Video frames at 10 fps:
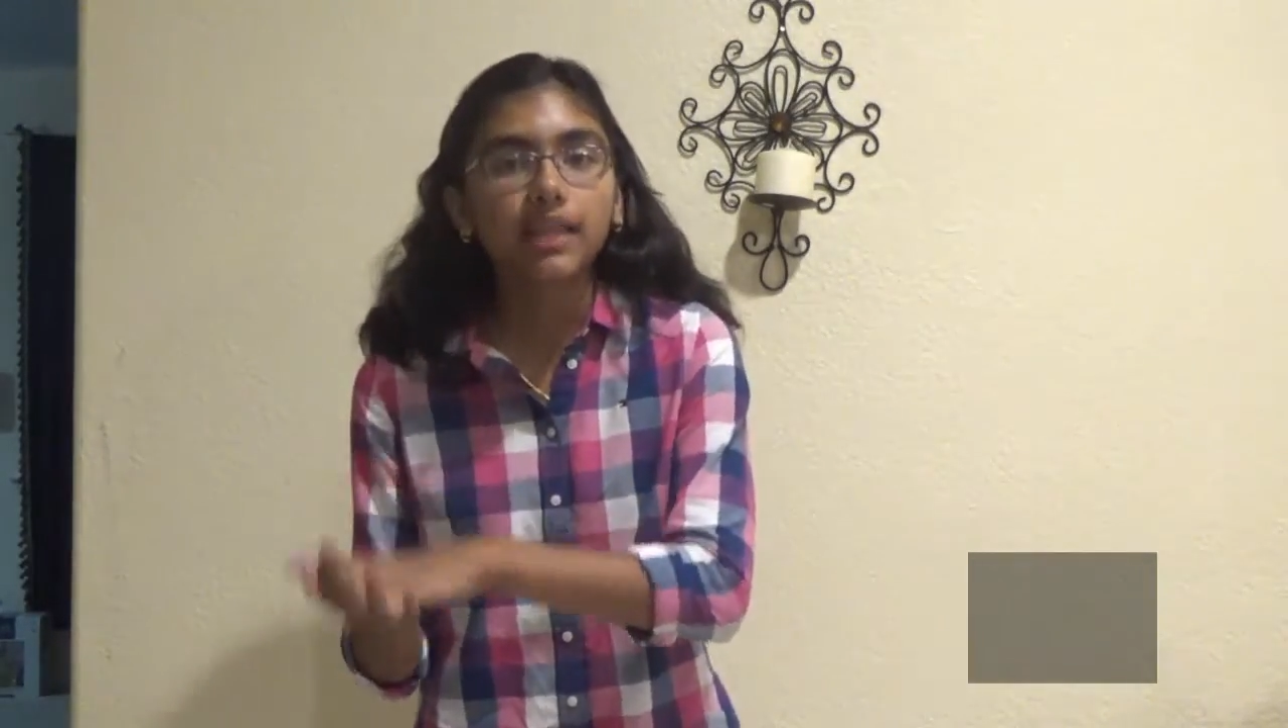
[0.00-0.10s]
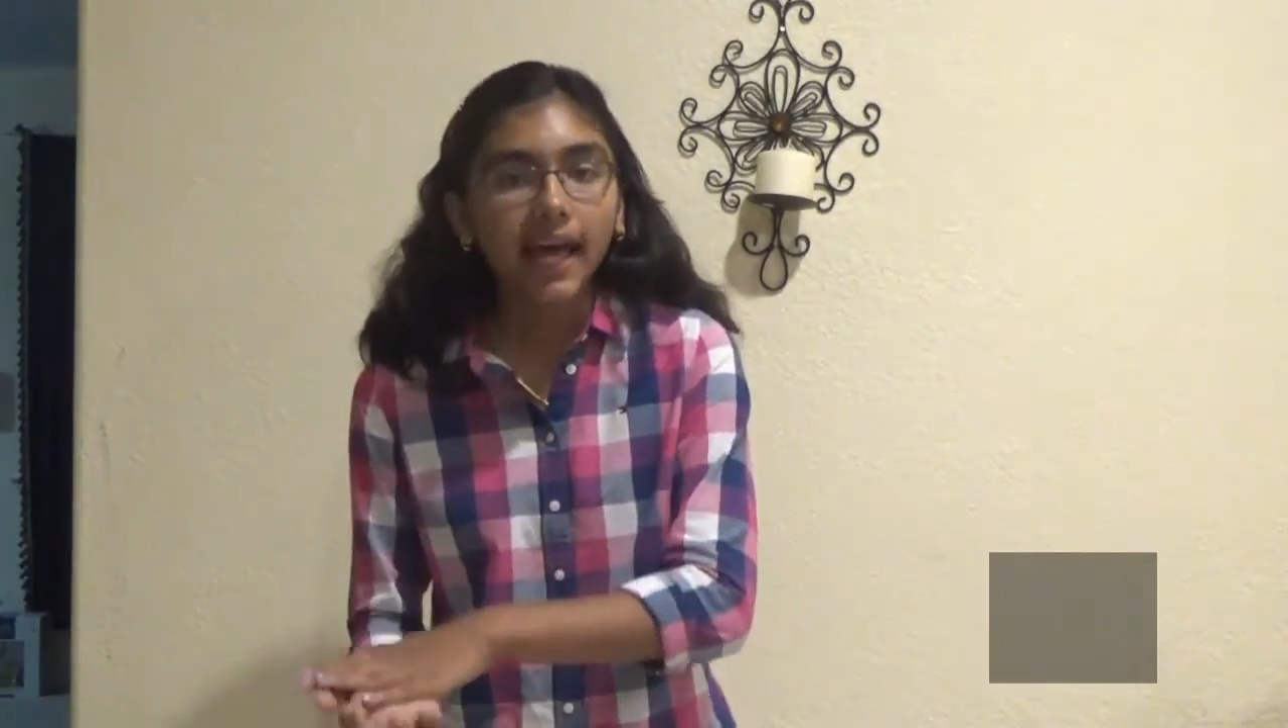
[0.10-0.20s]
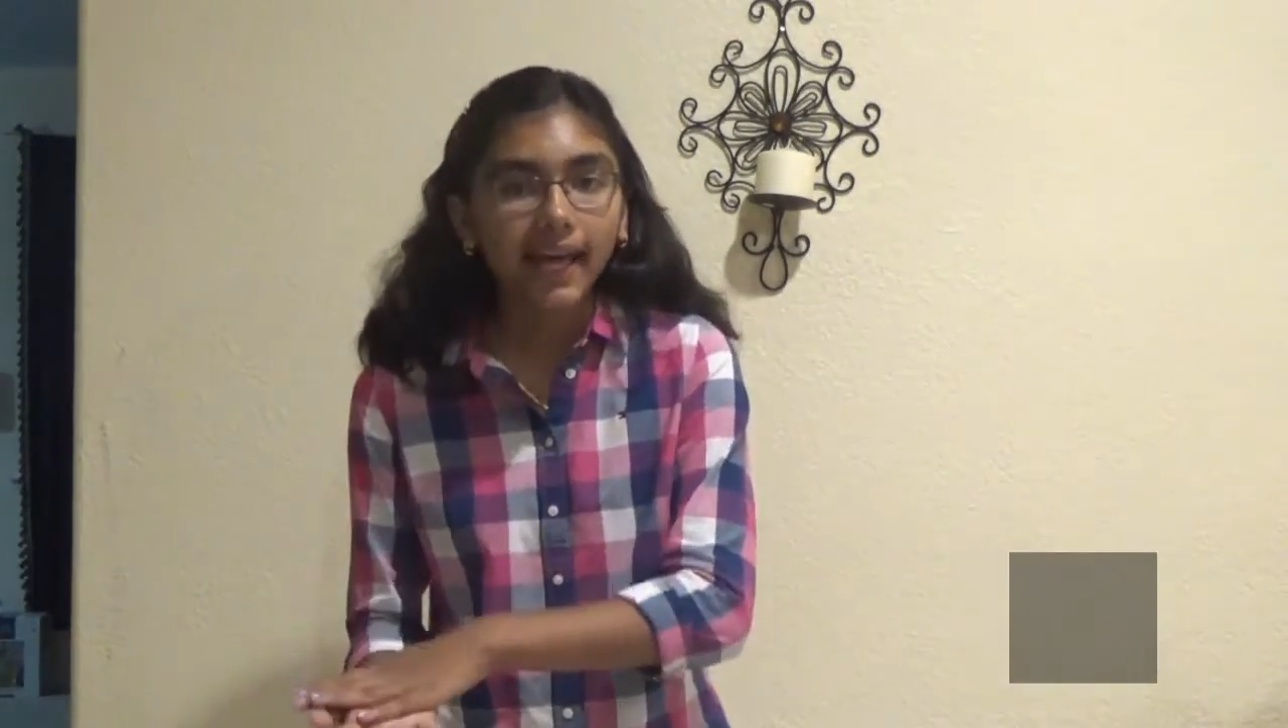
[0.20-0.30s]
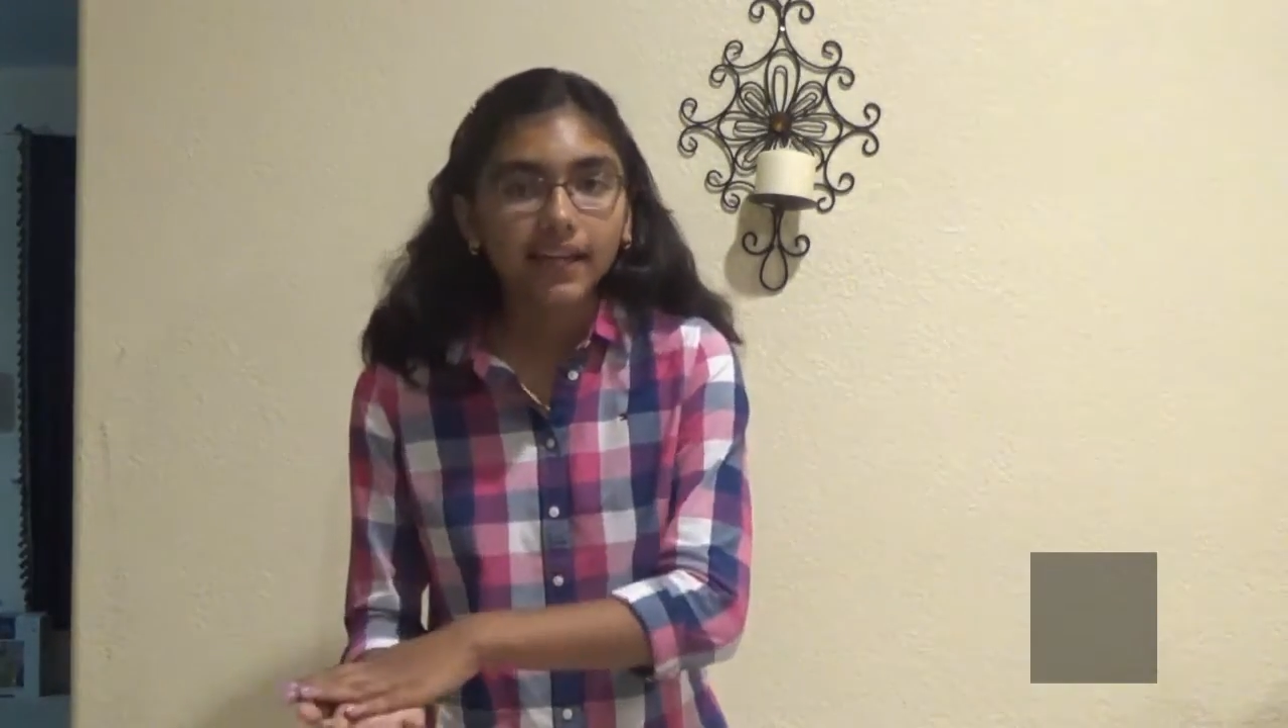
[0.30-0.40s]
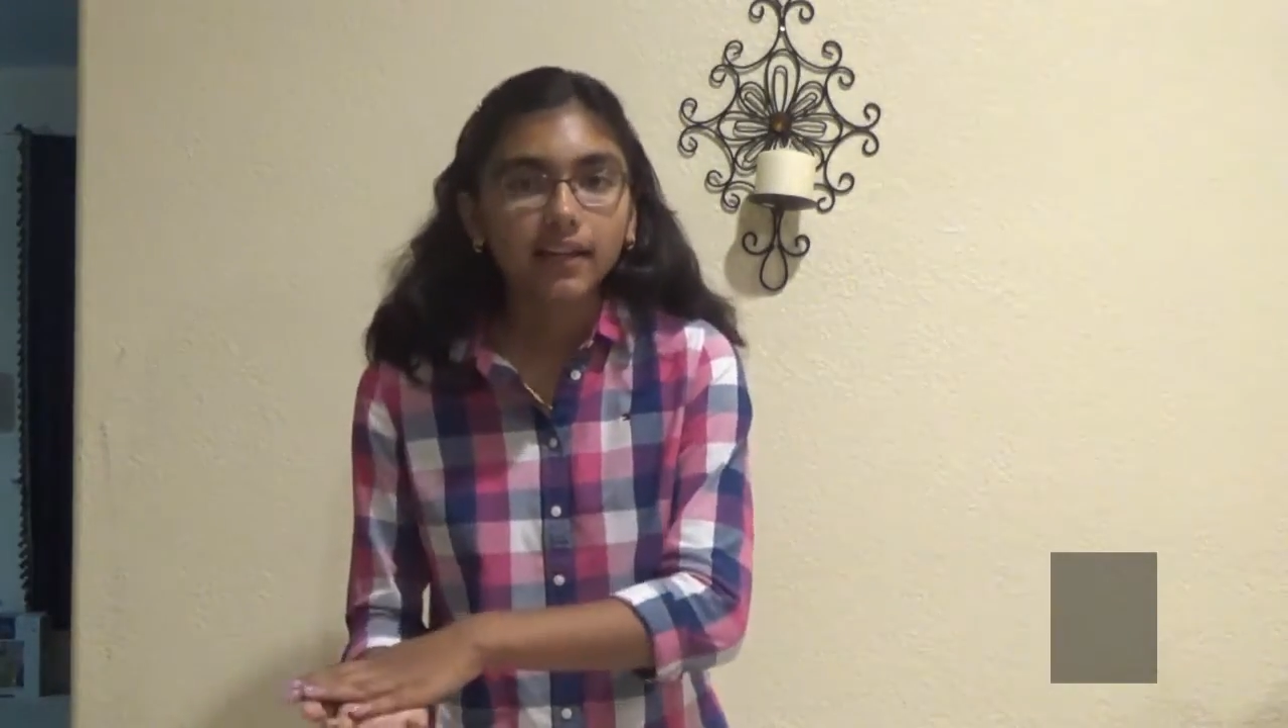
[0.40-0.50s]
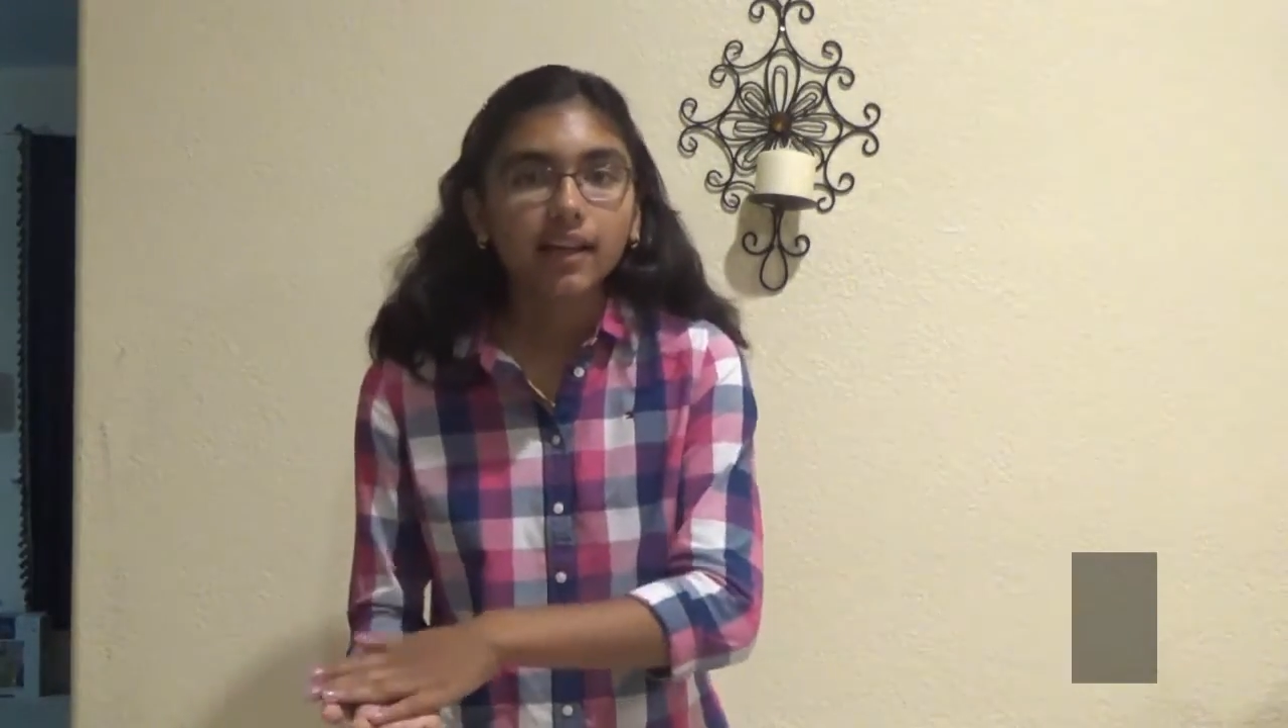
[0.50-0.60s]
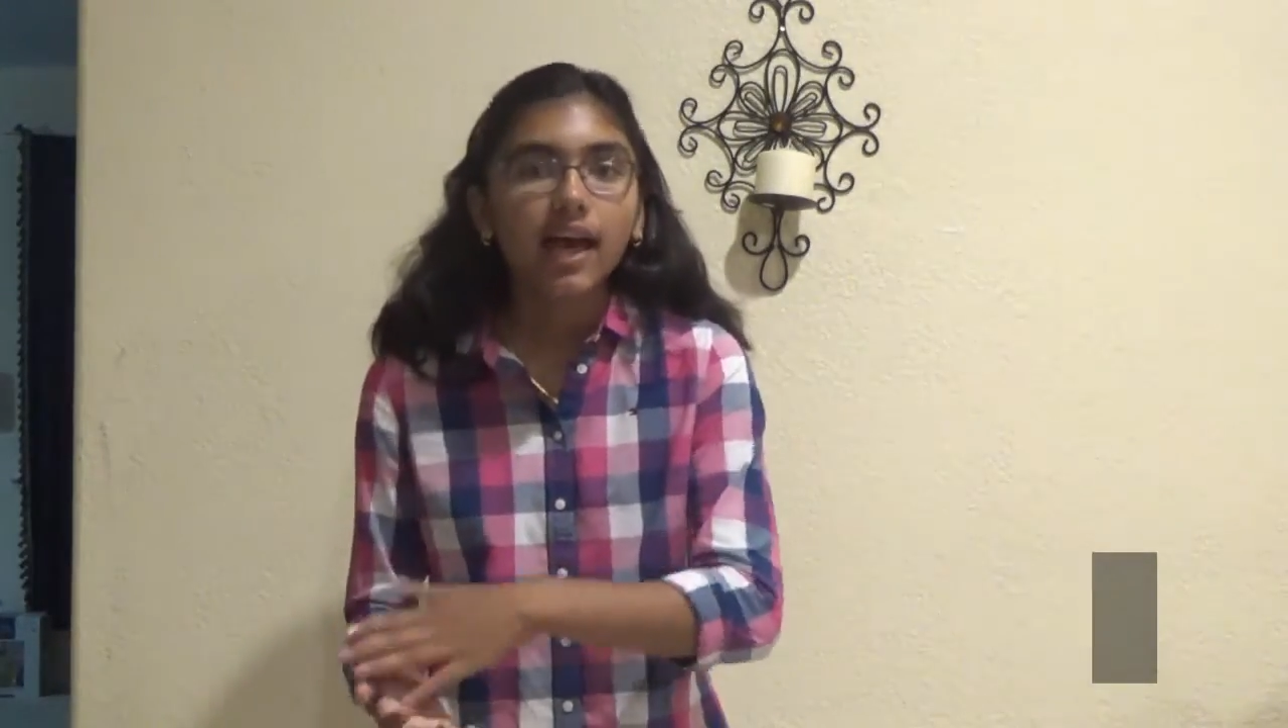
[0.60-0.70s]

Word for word: then,